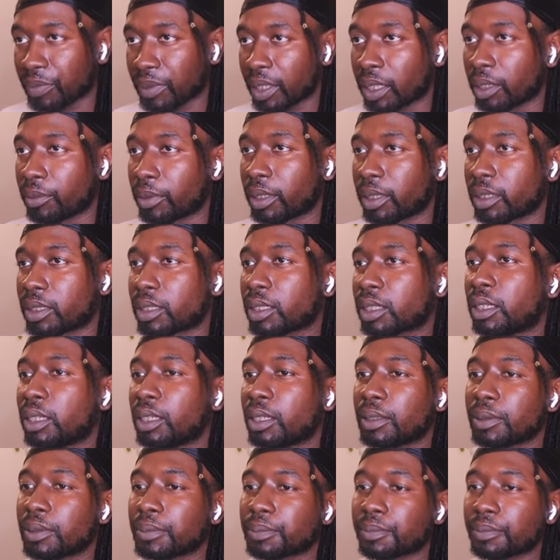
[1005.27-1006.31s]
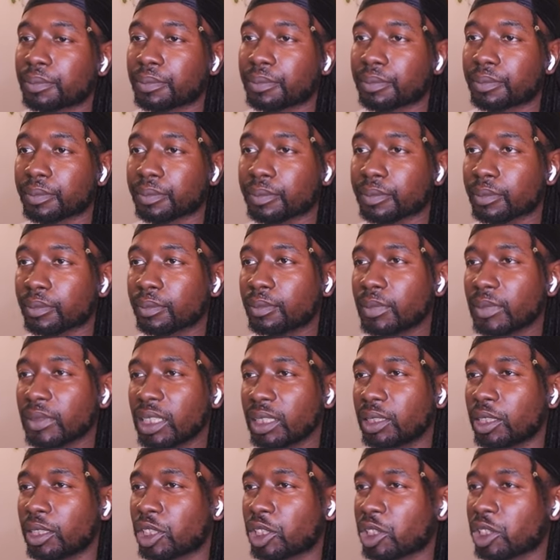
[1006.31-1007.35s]
Anyways.
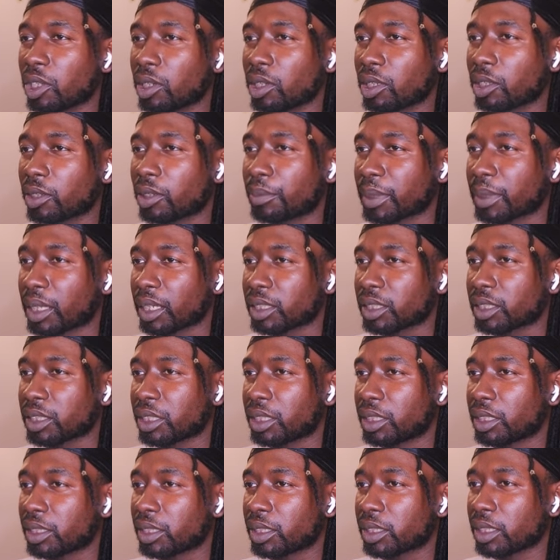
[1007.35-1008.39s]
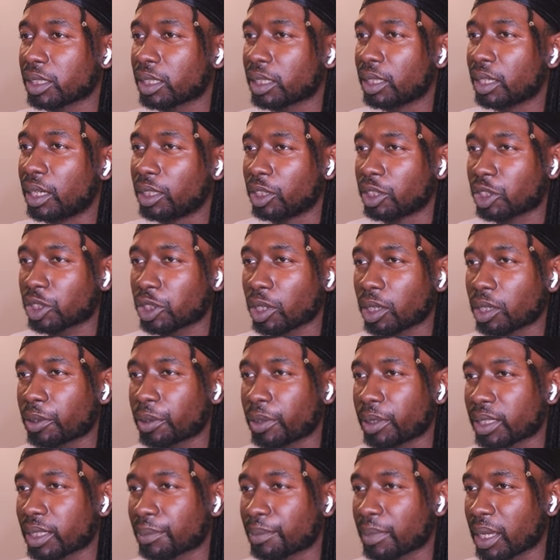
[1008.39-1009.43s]
The chakra
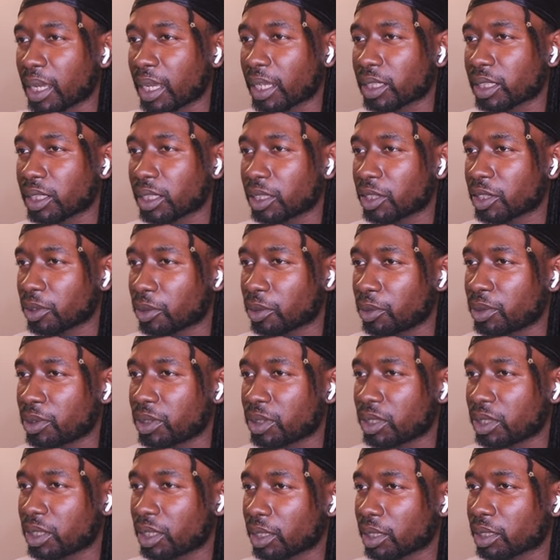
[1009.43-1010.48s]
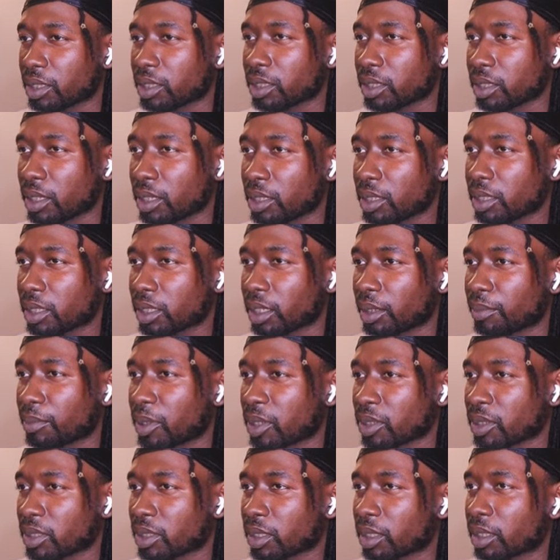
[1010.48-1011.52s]
is a match. It's Uchiha Sasuke.
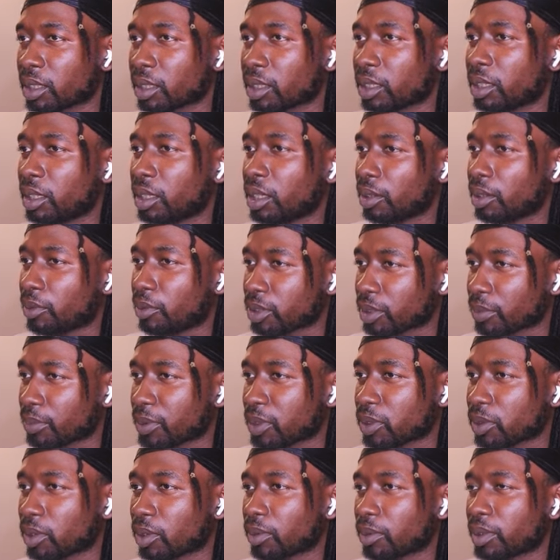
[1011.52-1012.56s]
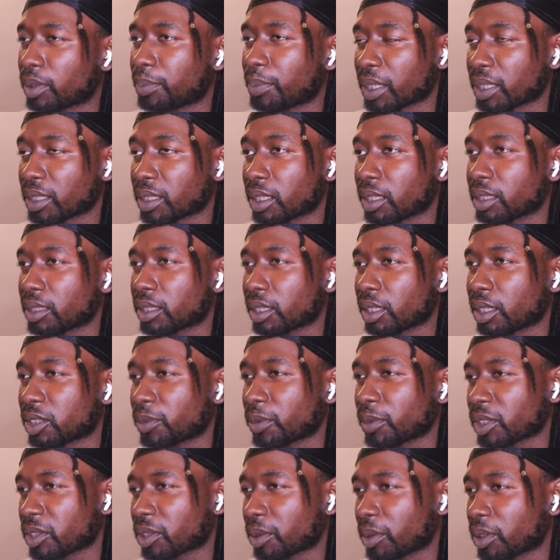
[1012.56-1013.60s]
Master was absorbed by Ten Tails.
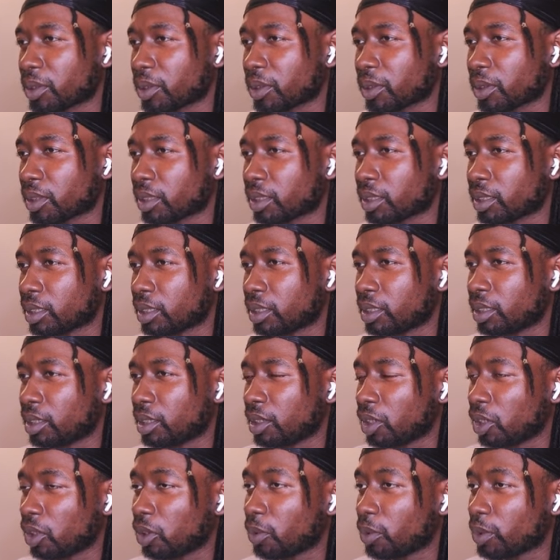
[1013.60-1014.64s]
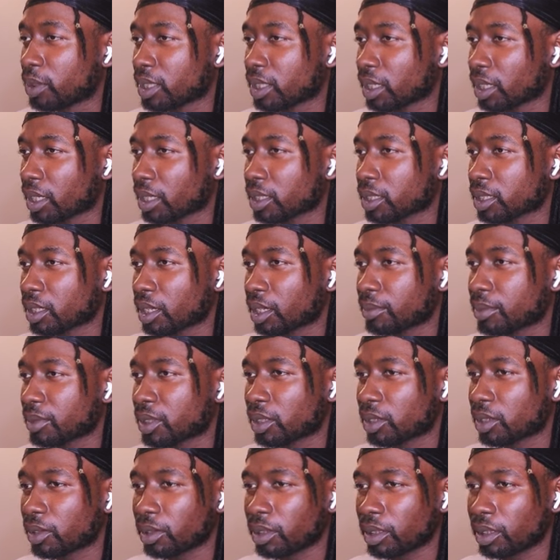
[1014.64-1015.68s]
What's going on? Who is it that's come to
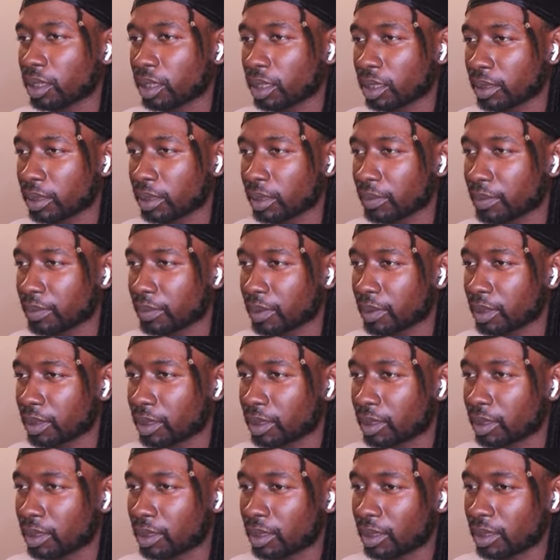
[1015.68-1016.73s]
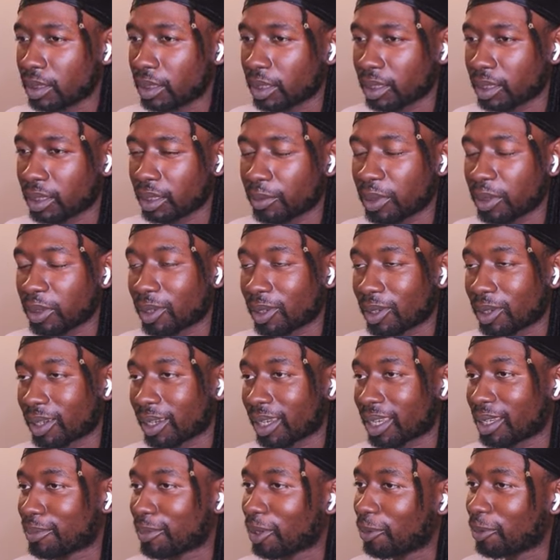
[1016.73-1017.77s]
Konoha? And then we got
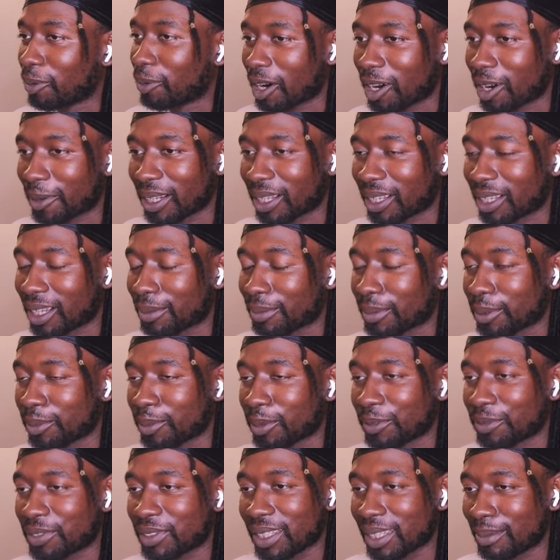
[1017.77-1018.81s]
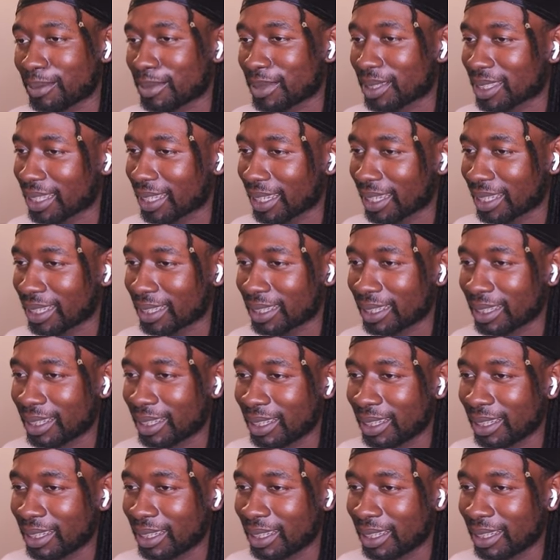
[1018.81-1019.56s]
Himawari coming with Team 10.